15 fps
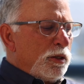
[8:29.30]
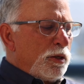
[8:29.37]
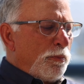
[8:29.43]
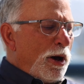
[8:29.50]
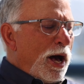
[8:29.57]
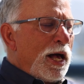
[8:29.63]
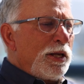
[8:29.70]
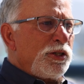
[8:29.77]

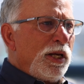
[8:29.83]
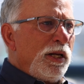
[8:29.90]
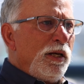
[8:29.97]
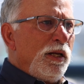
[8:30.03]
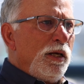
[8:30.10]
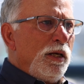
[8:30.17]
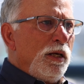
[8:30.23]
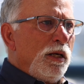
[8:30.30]
deposit,
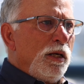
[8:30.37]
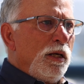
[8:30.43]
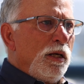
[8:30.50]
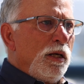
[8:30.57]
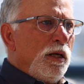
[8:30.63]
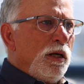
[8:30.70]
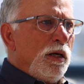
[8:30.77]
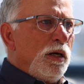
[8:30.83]

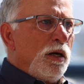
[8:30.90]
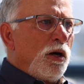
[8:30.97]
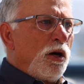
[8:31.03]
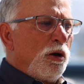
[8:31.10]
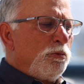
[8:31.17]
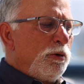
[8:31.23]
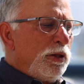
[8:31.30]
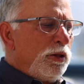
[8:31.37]

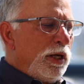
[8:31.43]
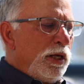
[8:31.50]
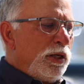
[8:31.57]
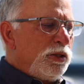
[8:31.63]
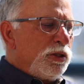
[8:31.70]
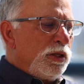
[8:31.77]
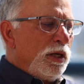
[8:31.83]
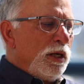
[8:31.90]
hull
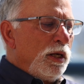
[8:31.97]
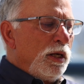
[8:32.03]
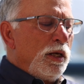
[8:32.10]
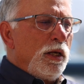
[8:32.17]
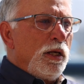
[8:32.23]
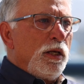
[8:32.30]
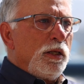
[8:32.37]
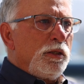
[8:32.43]
release,
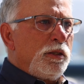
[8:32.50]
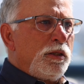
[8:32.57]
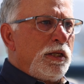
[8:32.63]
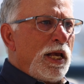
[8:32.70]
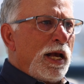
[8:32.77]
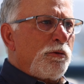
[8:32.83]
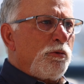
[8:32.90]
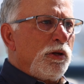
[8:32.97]

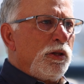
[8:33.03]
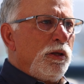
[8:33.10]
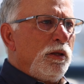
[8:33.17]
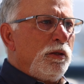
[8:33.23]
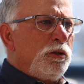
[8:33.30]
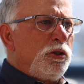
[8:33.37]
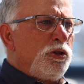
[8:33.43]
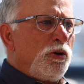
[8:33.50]
deck
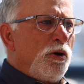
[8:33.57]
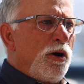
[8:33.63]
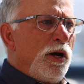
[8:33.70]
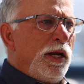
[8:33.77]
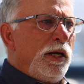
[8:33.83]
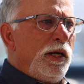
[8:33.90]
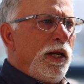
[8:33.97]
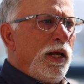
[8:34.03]

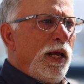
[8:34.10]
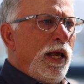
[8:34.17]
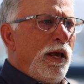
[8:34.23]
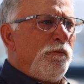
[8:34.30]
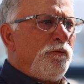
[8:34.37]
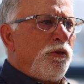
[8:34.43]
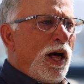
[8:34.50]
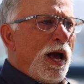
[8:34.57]
join,
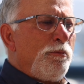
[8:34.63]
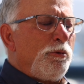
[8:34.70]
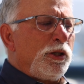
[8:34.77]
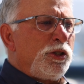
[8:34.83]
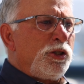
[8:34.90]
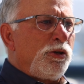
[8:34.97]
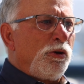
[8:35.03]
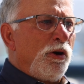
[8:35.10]
and
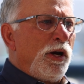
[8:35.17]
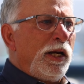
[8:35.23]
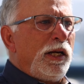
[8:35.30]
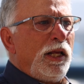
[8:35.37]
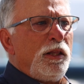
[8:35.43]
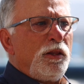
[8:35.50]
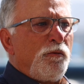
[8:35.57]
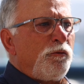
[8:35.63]
flybridge join
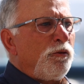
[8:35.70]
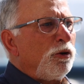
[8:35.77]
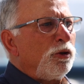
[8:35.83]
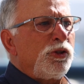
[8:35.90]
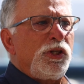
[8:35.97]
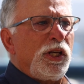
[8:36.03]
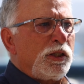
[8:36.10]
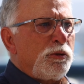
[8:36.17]
in the
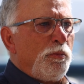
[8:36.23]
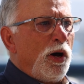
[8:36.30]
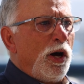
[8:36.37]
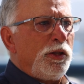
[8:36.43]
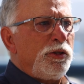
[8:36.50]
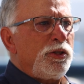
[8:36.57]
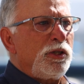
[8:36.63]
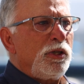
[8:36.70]
first 6
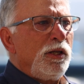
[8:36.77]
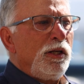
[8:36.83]
months.